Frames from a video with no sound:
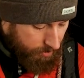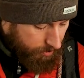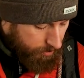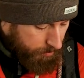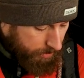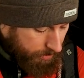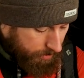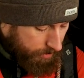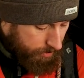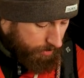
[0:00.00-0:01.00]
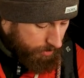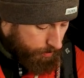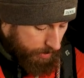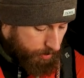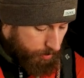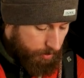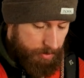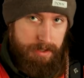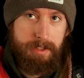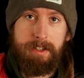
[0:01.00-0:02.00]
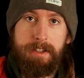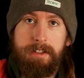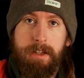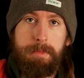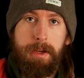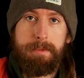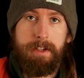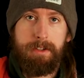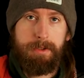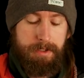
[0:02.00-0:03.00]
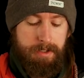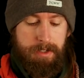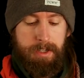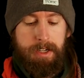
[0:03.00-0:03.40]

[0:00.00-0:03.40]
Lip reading: On my quick draws, sometimes I use